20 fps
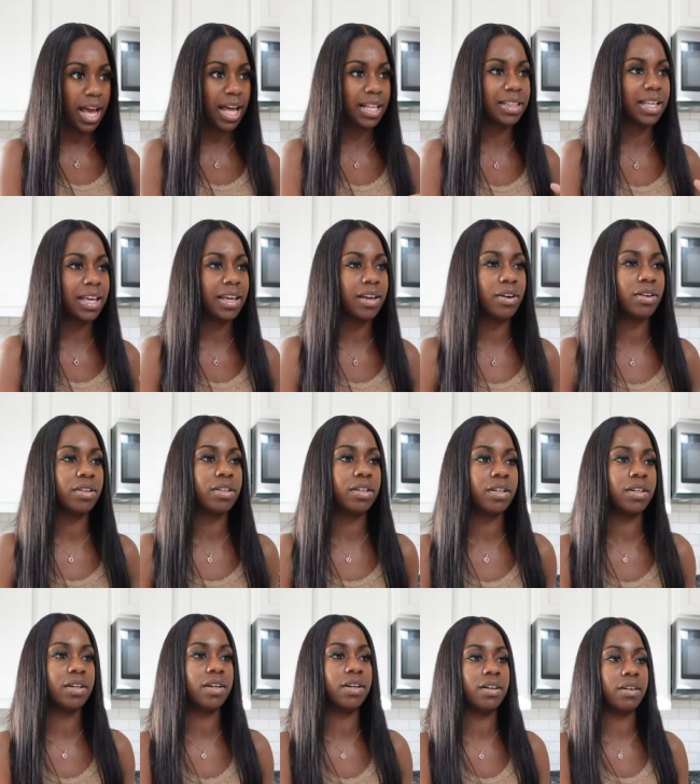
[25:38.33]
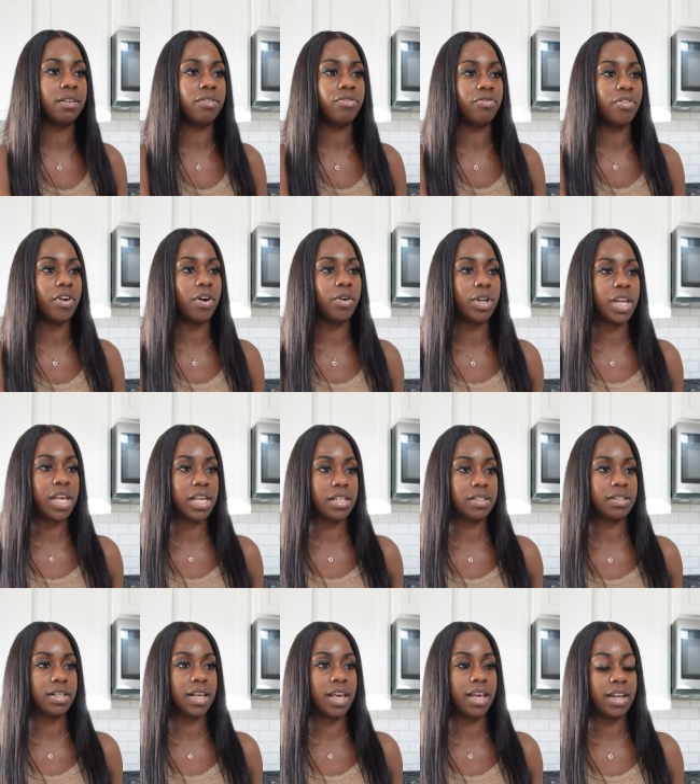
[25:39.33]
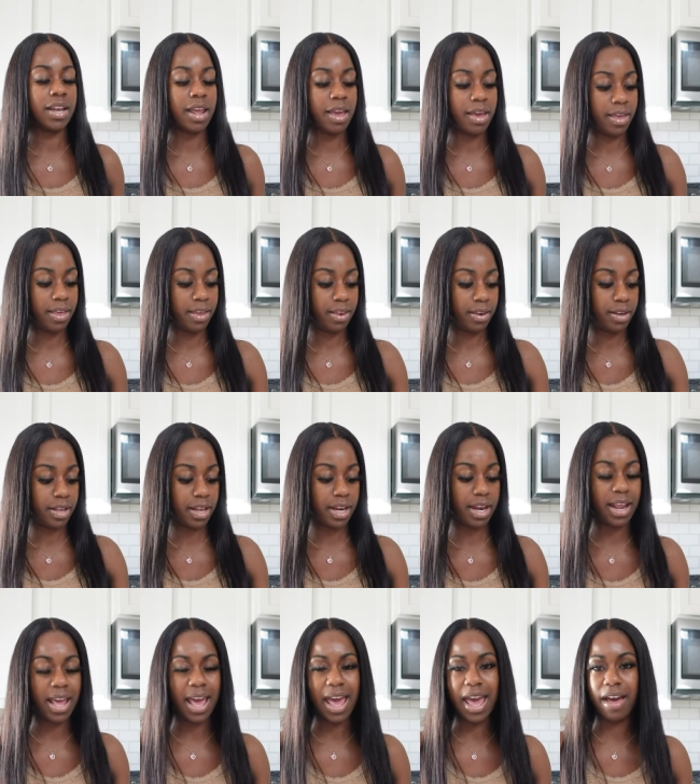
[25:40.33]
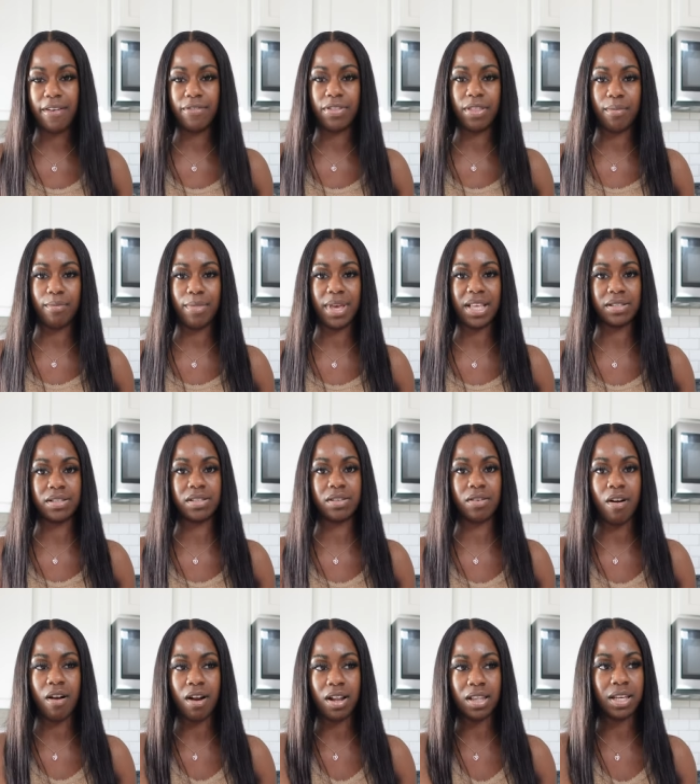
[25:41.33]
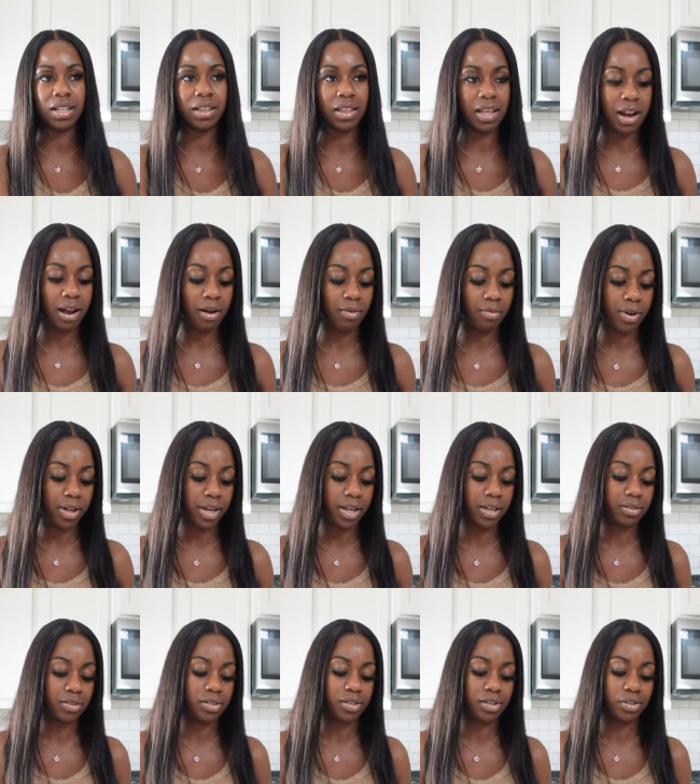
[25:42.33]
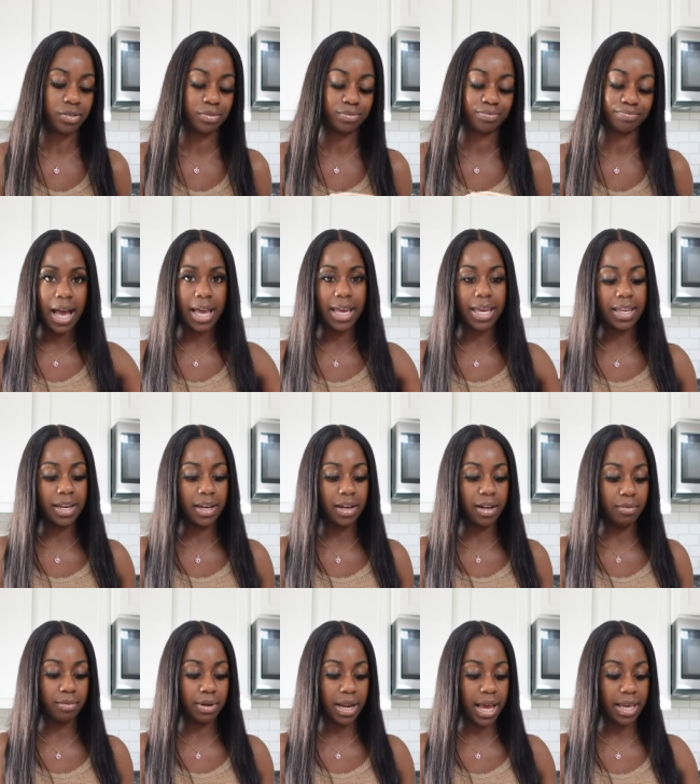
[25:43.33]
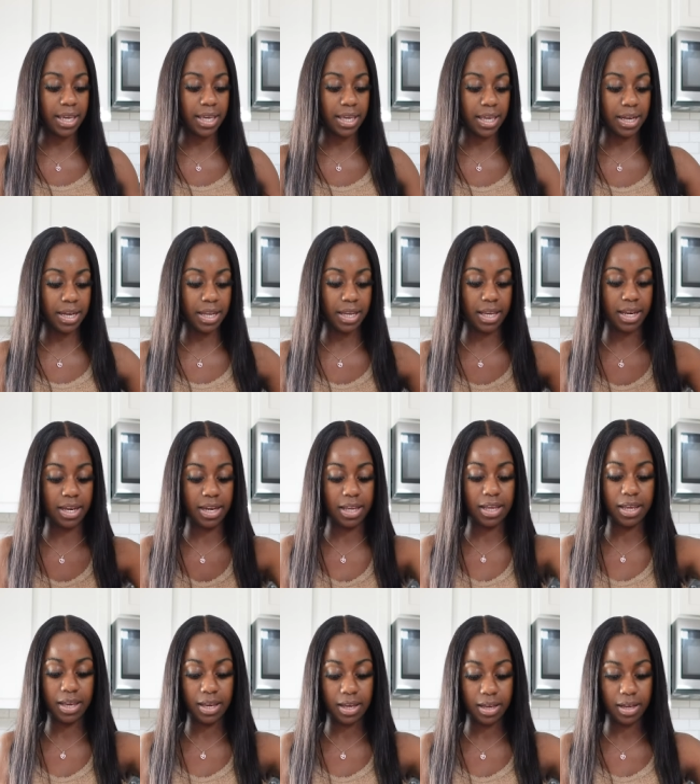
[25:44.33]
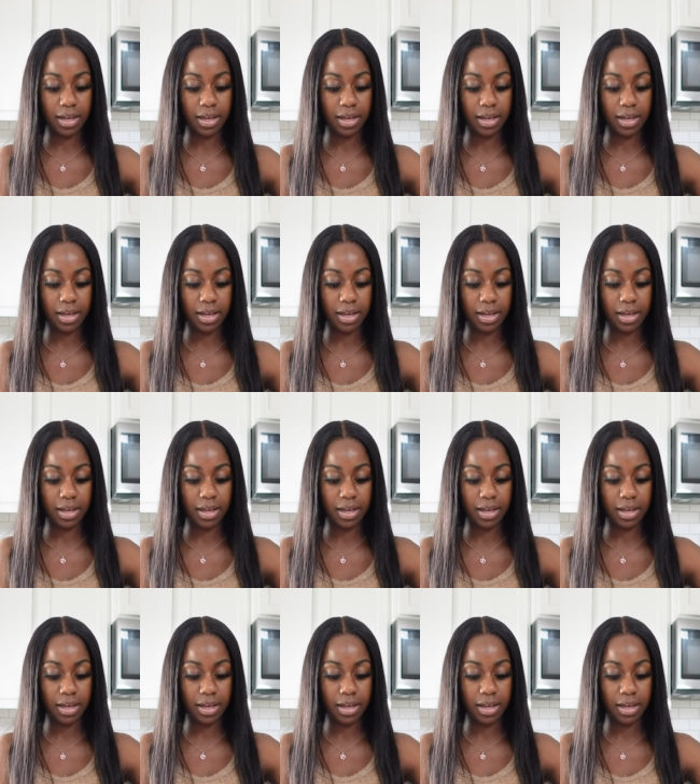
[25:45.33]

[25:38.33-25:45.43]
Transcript: I, I think on the uh, phone it said they didn't have the minced garlic that I wanted, so I ended up not getting any.